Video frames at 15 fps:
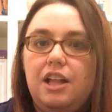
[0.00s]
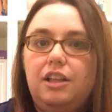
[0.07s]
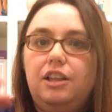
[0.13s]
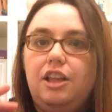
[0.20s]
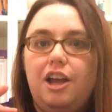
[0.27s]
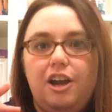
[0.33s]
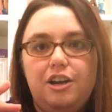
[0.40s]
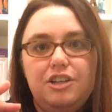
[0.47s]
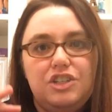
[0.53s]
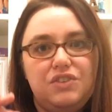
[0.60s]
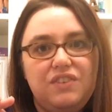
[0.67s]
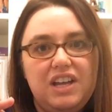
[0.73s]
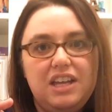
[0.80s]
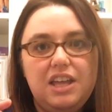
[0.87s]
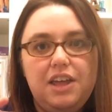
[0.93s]

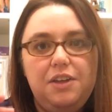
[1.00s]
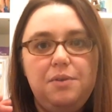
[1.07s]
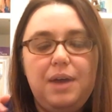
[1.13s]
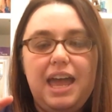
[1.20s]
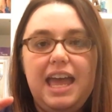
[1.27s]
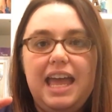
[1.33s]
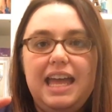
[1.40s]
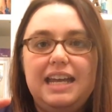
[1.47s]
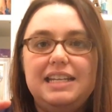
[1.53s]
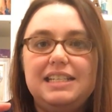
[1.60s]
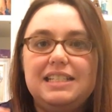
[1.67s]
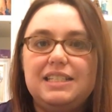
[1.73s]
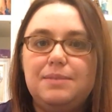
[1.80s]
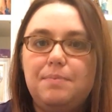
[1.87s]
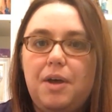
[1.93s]
large Funko and
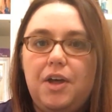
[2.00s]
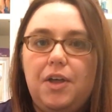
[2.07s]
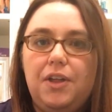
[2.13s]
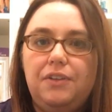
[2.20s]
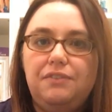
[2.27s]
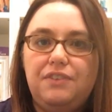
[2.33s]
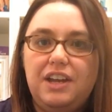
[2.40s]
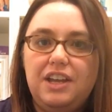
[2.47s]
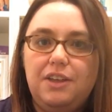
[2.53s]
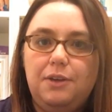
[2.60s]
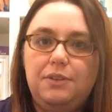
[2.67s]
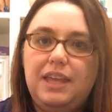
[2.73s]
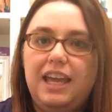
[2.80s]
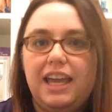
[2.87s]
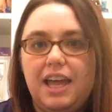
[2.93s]
small
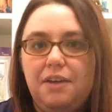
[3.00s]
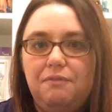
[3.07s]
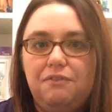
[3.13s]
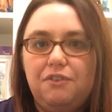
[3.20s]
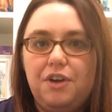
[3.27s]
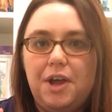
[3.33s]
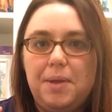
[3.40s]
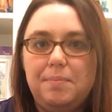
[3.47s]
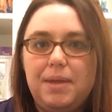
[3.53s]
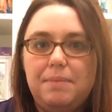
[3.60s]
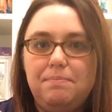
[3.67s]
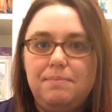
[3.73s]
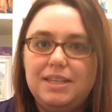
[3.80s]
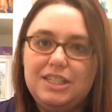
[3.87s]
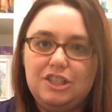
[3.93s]
Funko that come from
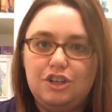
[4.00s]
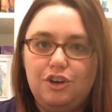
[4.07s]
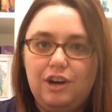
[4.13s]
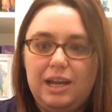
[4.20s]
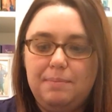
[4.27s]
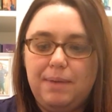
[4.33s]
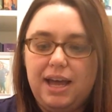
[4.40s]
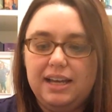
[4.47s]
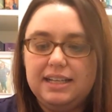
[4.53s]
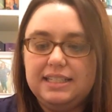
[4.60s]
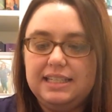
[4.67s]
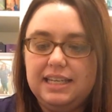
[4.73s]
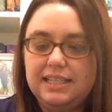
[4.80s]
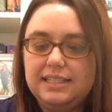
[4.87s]
mystery boxes.